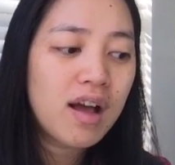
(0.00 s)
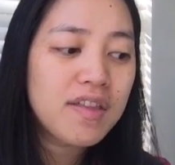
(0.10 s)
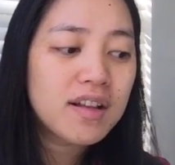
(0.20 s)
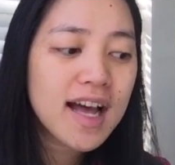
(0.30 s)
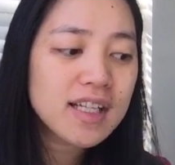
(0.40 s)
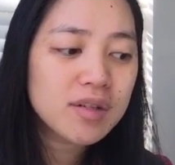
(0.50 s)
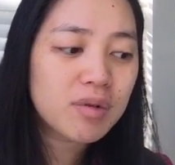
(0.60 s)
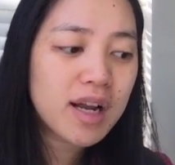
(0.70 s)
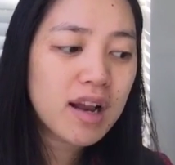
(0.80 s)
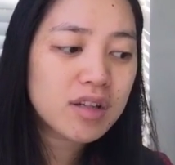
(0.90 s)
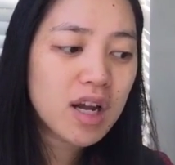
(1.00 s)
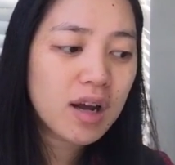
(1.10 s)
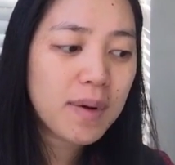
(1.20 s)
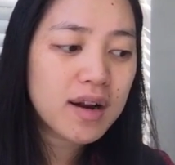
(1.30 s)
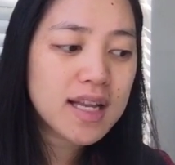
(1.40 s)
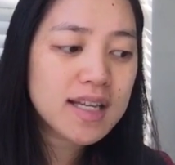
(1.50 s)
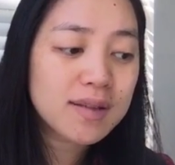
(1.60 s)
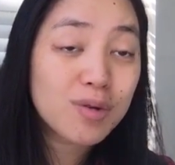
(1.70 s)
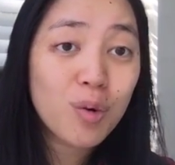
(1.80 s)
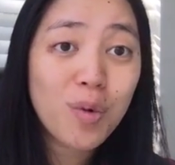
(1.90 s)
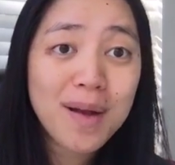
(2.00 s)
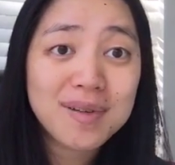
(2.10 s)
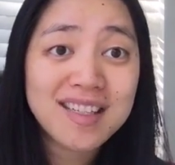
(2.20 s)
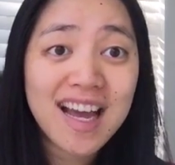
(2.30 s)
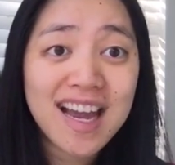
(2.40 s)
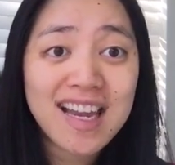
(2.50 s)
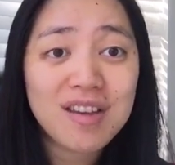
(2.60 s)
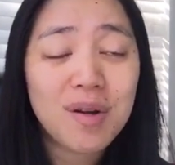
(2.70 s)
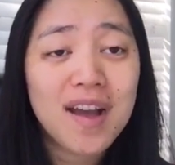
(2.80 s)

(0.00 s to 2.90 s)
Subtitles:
And the last one I'll talk about is the website. You have